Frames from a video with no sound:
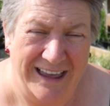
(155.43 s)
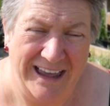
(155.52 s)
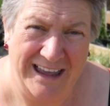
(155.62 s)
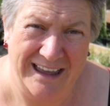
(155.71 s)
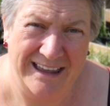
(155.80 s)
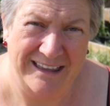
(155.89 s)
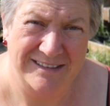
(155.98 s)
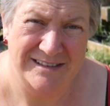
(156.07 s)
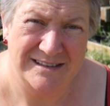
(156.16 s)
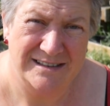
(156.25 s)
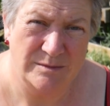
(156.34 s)

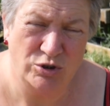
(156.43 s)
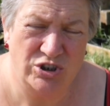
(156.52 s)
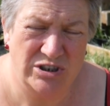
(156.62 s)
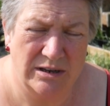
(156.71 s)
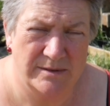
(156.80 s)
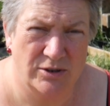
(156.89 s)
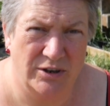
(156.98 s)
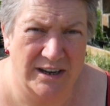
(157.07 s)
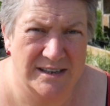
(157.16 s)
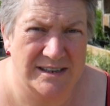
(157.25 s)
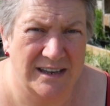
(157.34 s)
and some wood chips on
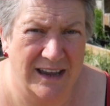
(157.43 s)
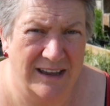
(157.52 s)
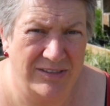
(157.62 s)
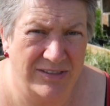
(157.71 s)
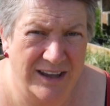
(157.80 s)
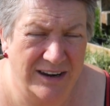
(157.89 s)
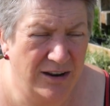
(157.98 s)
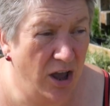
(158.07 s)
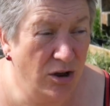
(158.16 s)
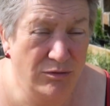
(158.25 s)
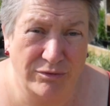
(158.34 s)
it, and then
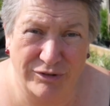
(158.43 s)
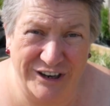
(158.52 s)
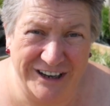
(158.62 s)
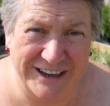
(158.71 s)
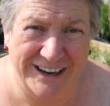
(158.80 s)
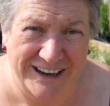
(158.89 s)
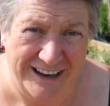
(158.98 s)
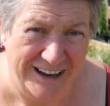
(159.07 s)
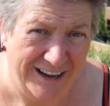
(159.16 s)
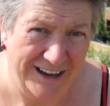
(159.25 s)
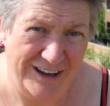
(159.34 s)
hopefully
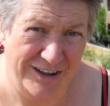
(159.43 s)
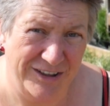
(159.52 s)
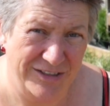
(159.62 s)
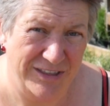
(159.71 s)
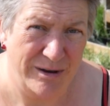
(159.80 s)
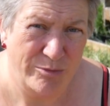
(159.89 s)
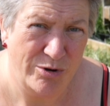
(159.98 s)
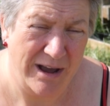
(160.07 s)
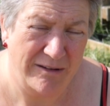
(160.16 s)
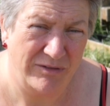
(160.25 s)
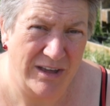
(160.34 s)
that will
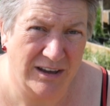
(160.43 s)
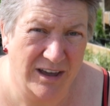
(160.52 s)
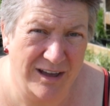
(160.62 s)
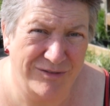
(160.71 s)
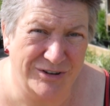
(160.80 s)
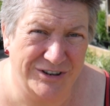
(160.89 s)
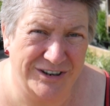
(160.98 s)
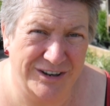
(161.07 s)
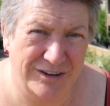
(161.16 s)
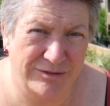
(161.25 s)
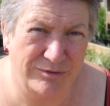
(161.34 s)
have that covered
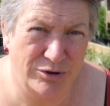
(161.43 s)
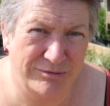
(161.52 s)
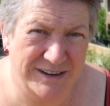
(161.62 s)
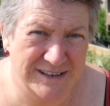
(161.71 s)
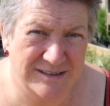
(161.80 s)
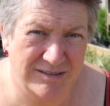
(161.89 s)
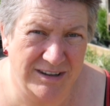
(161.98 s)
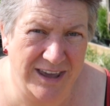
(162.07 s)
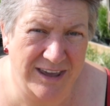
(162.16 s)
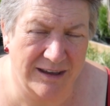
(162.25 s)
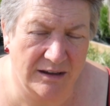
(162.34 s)
for the rest of the
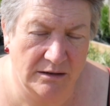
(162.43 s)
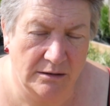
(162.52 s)
year.